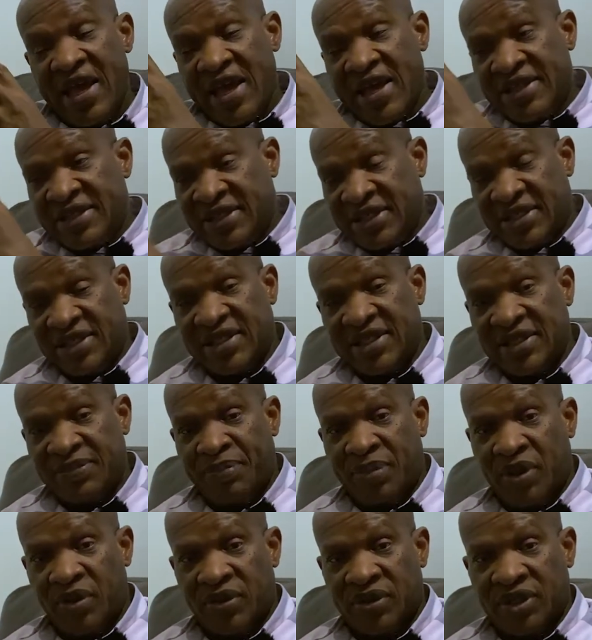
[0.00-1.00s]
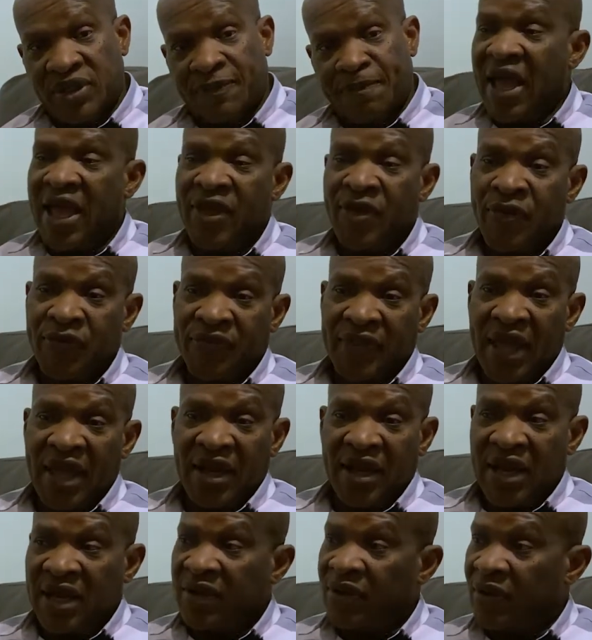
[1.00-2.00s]
existing building and you
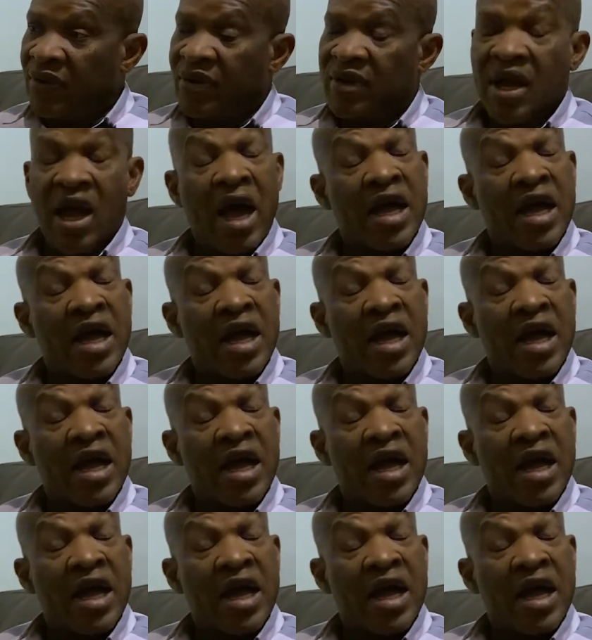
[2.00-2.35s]
think that, look,